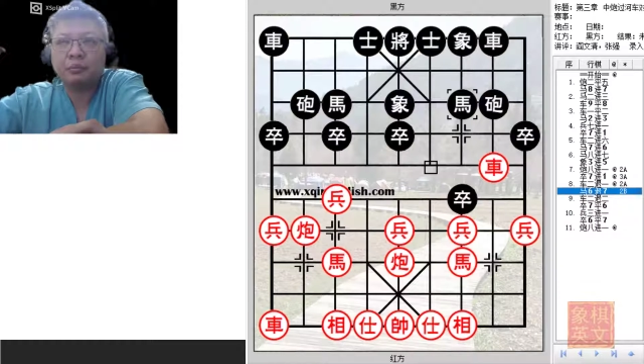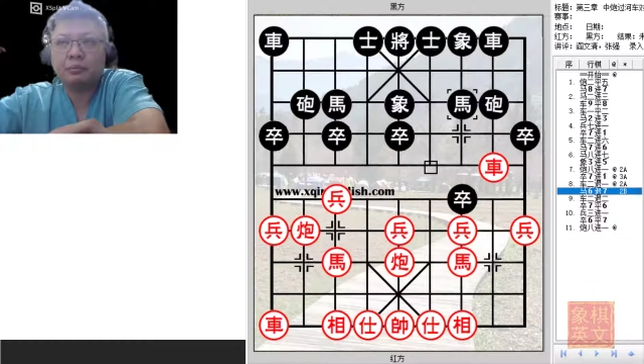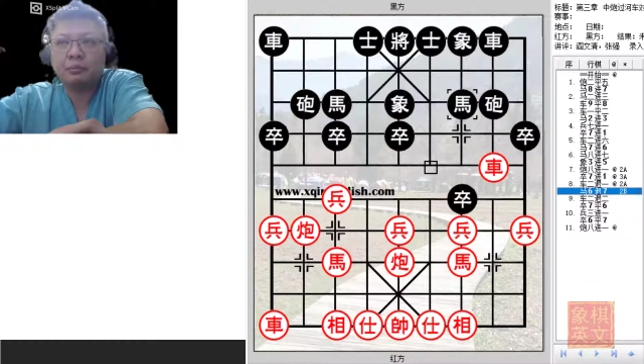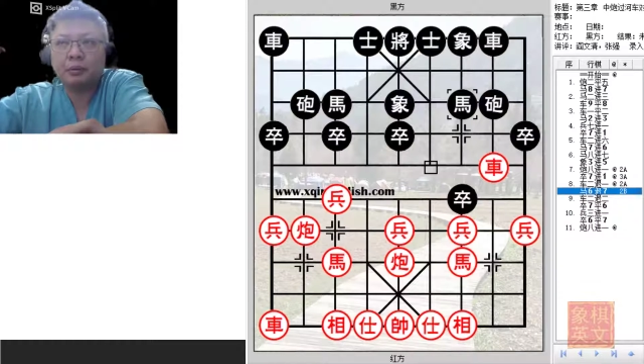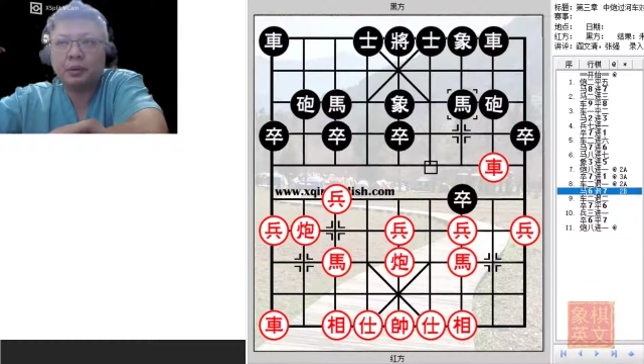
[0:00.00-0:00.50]

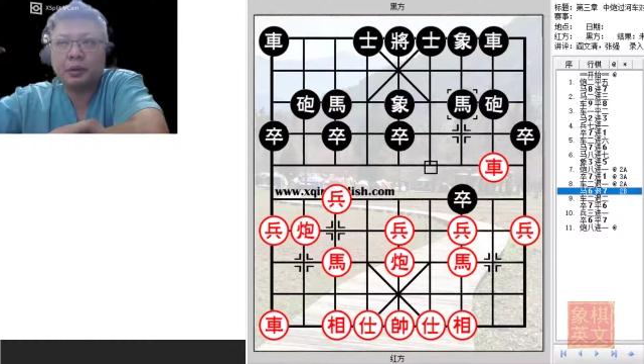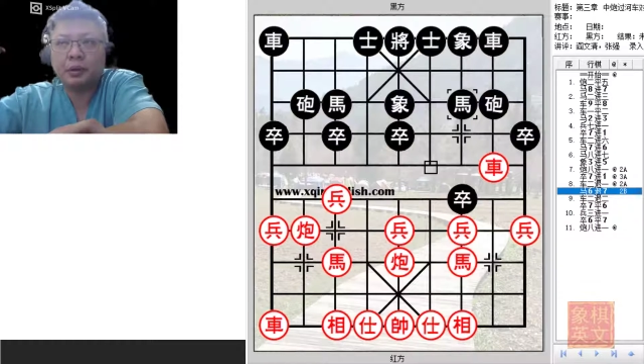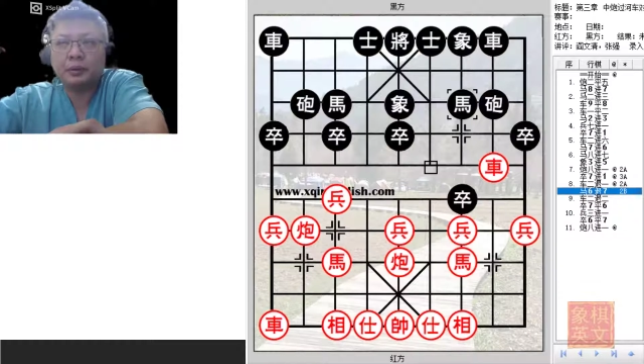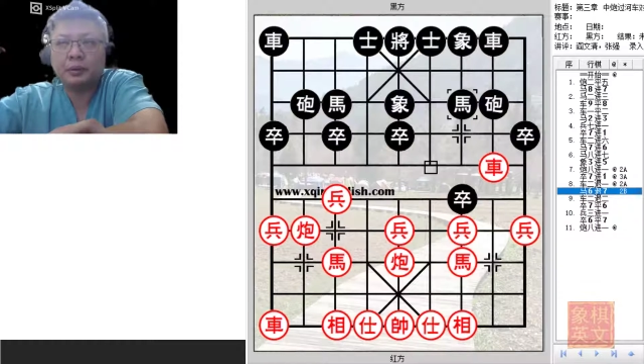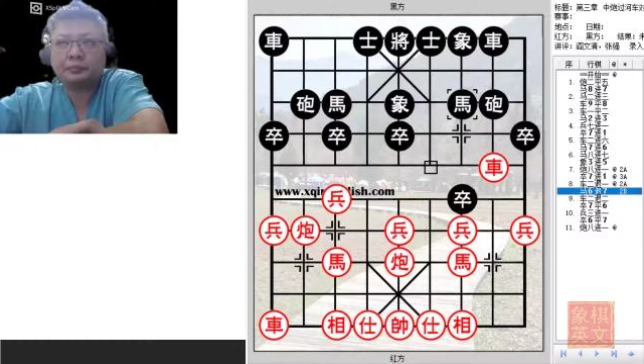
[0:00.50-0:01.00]
uh,
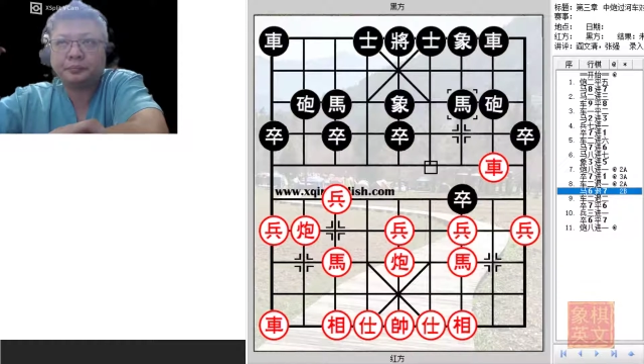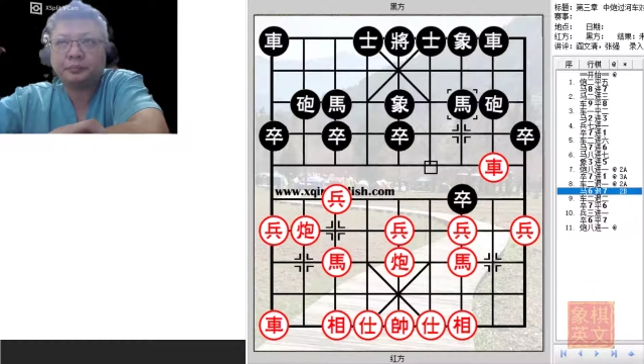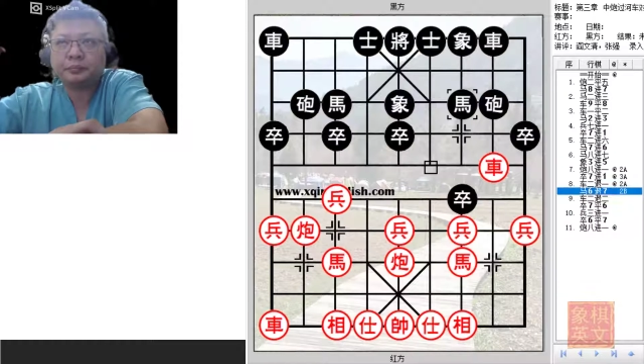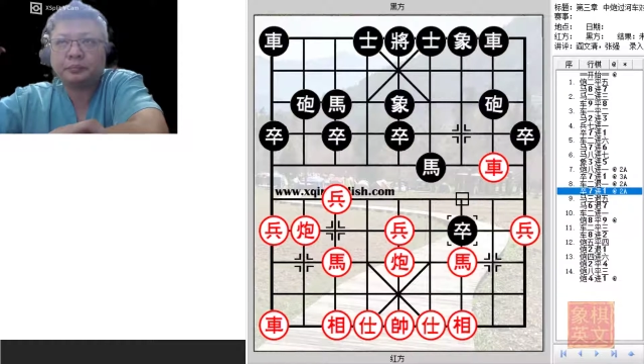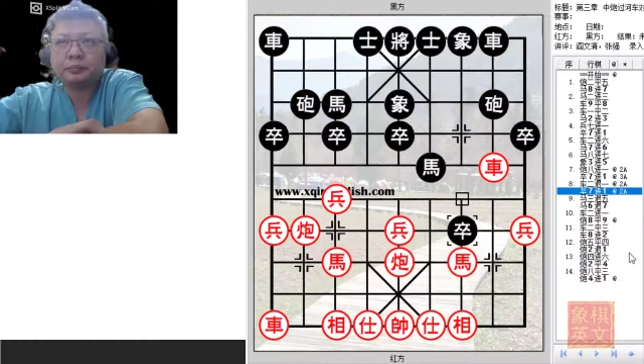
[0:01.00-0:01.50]

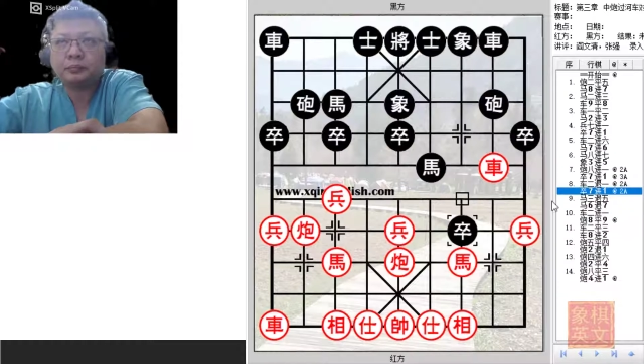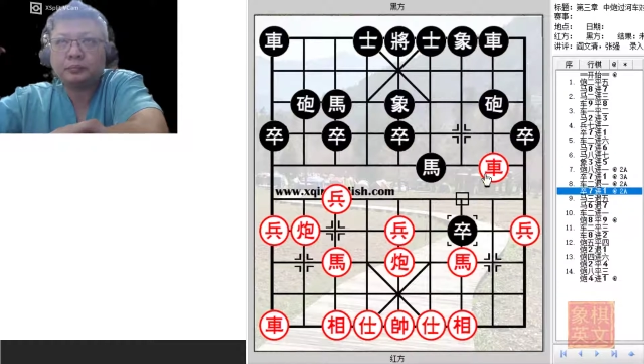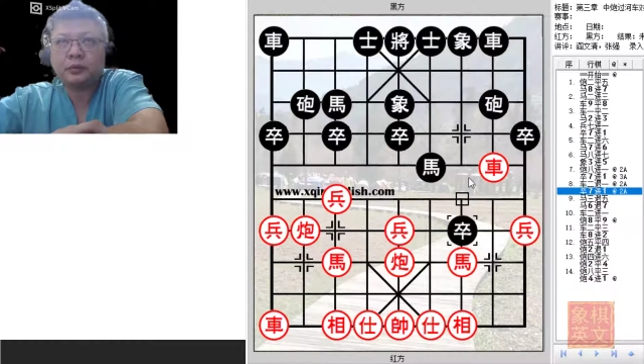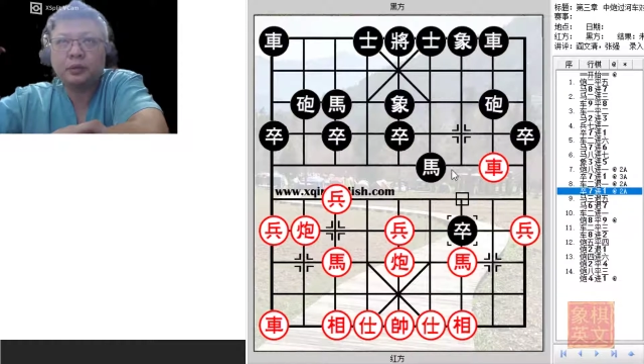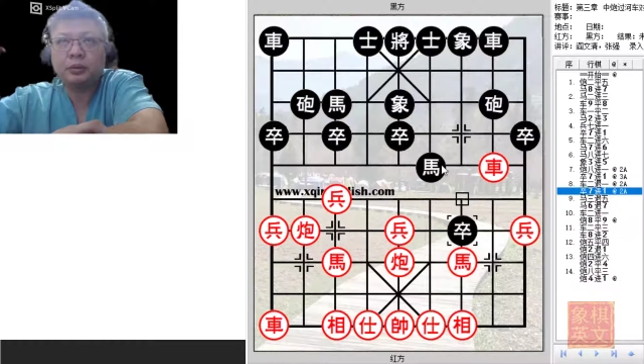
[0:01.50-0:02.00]

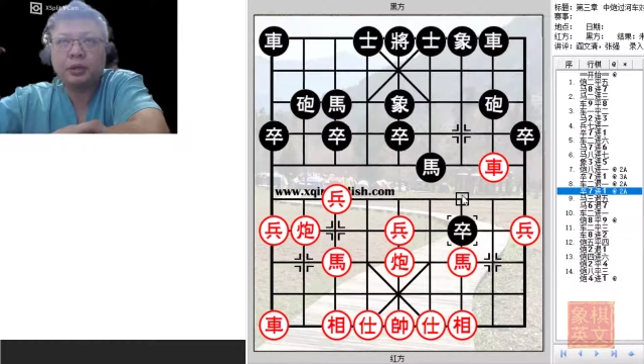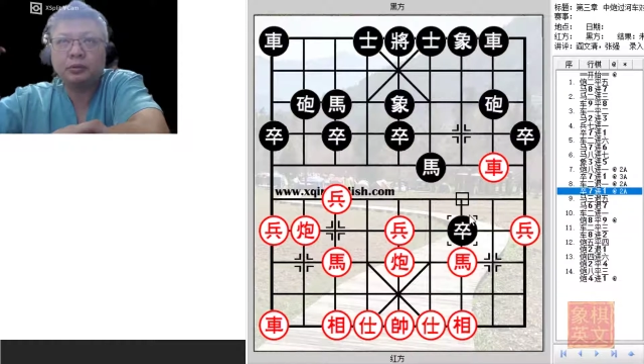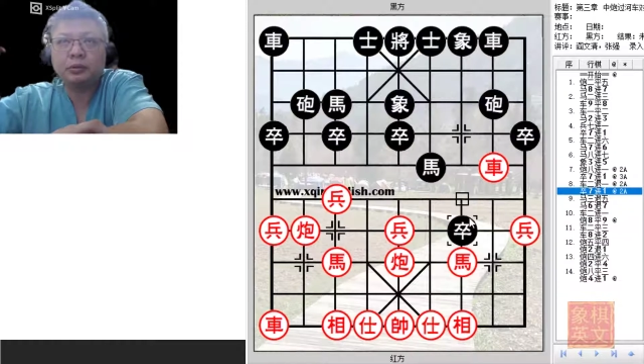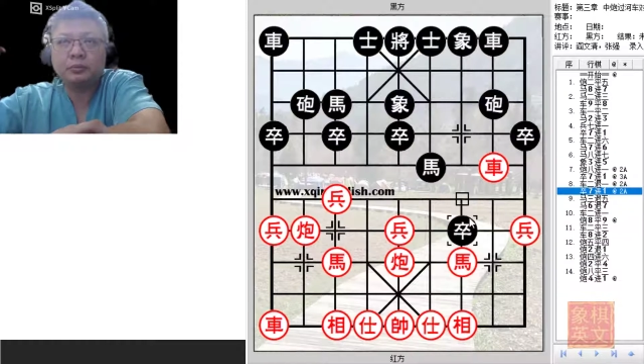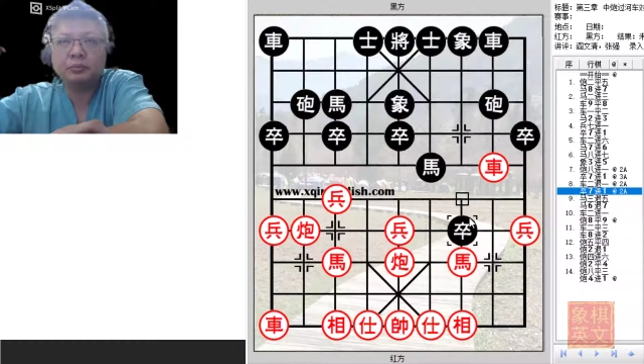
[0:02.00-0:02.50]
black to
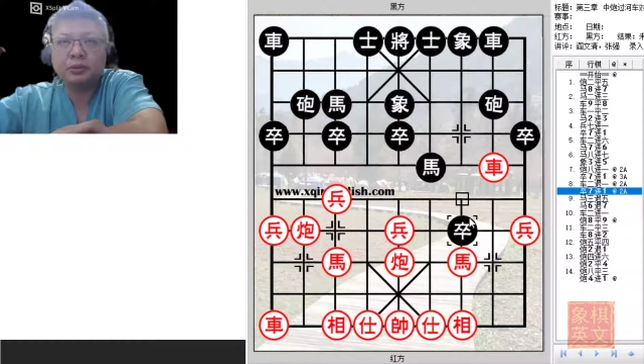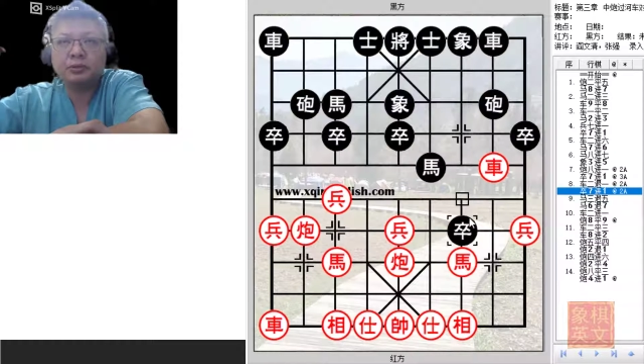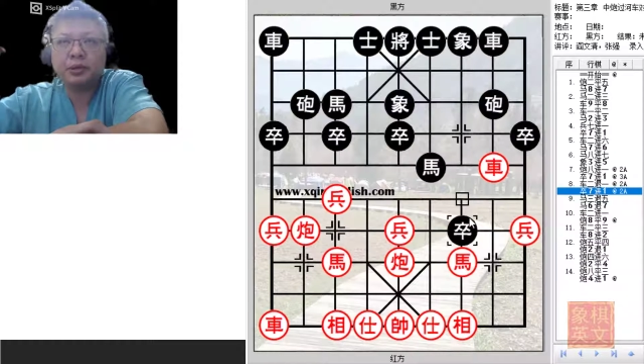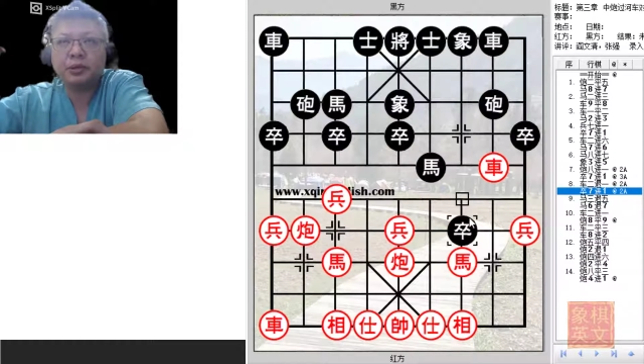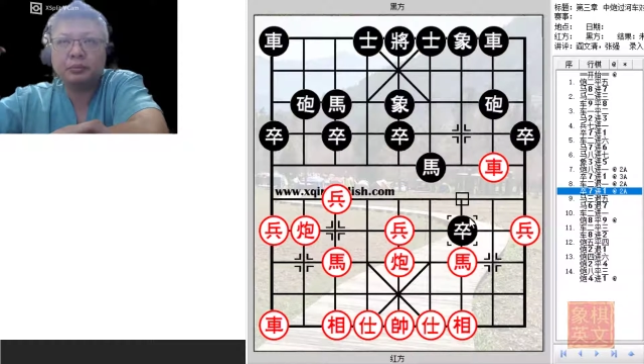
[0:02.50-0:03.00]
simply trade
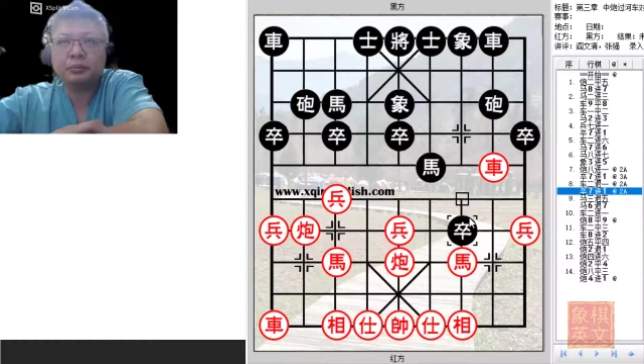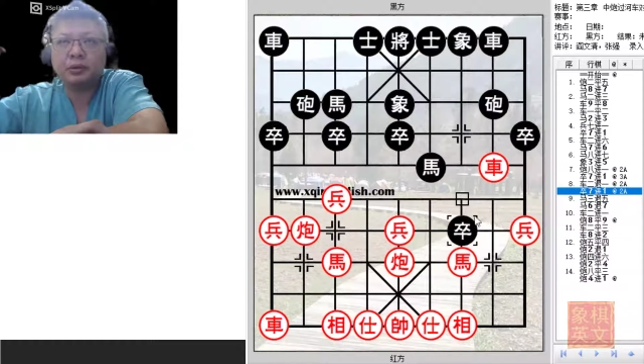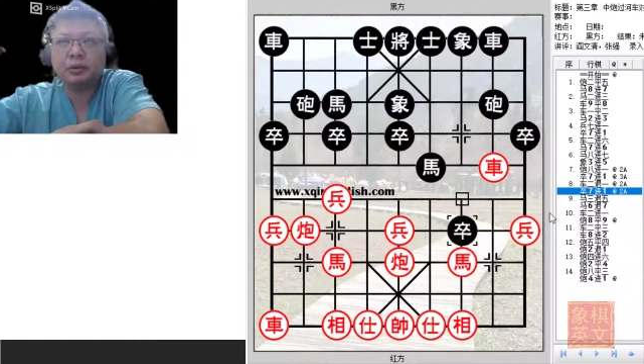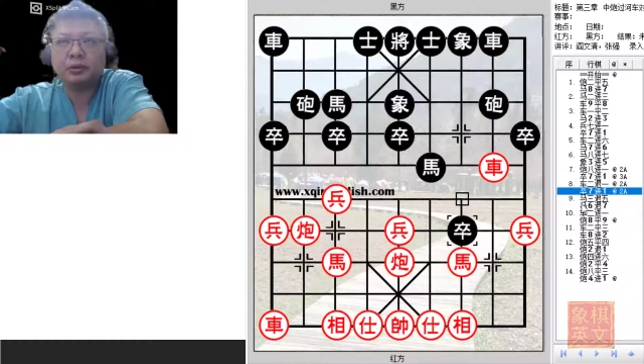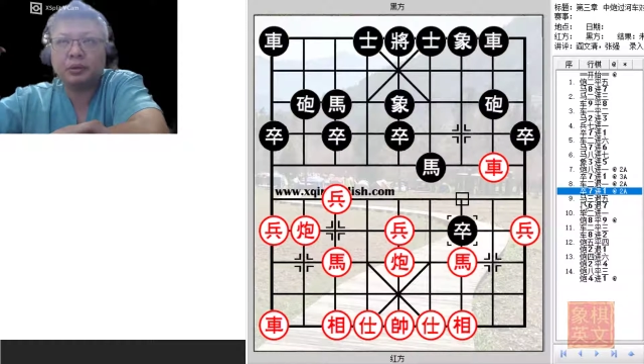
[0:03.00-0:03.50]
material.